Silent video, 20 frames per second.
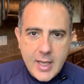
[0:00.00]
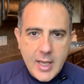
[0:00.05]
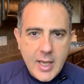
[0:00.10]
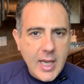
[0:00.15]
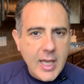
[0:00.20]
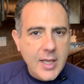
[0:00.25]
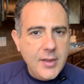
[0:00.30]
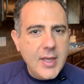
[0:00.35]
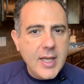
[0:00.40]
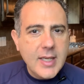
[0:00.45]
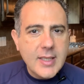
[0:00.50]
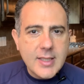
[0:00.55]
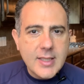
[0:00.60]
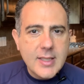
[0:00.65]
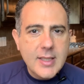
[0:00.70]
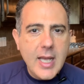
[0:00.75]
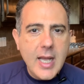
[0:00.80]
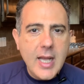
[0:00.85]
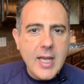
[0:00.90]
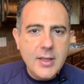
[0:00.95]
And that's
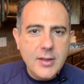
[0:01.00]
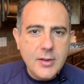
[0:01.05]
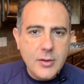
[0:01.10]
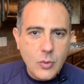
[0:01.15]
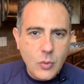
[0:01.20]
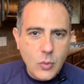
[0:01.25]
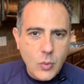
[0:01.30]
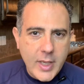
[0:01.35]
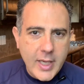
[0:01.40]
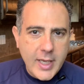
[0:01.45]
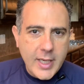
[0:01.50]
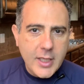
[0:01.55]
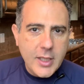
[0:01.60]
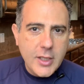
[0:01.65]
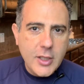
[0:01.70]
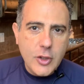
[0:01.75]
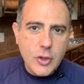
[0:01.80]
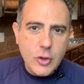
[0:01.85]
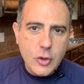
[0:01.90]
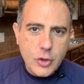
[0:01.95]
not the way
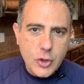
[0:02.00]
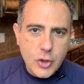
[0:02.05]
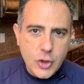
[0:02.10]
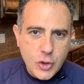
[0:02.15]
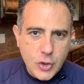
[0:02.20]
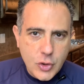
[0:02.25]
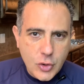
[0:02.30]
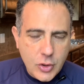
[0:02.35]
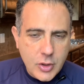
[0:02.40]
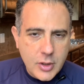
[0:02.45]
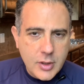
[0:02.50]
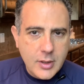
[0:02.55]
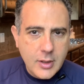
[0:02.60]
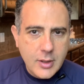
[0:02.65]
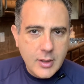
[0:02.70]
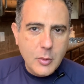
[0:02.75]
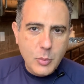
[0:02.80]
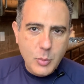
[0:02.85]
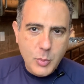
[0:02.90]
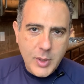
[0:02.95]
you should
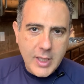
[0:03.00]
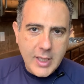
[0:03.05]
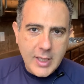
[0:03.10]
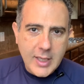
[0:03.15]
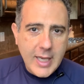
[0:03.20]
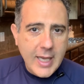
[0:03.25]
be.